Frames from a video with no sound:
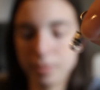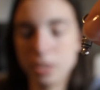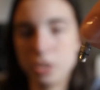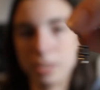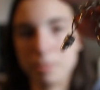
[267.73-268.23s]

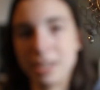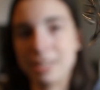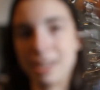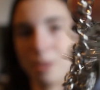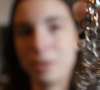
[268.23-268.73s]
just
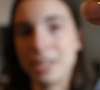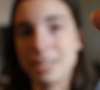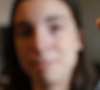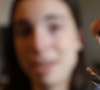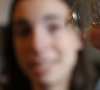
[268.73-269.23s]
because I had wanted
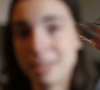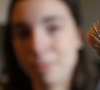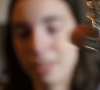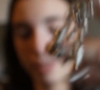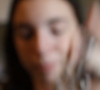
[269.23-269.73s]
to make
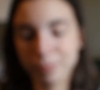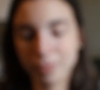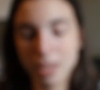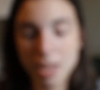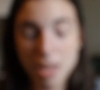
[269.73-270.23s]
something.
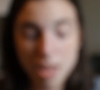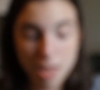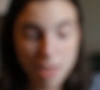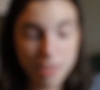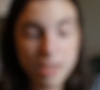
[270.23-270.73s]

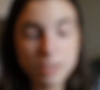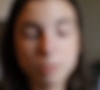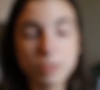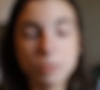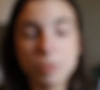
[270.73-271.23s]
This
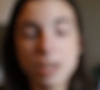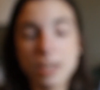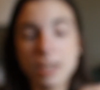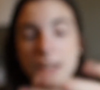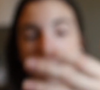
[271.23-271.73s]
was
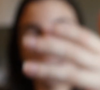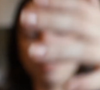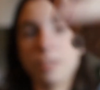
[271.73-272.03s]
one I had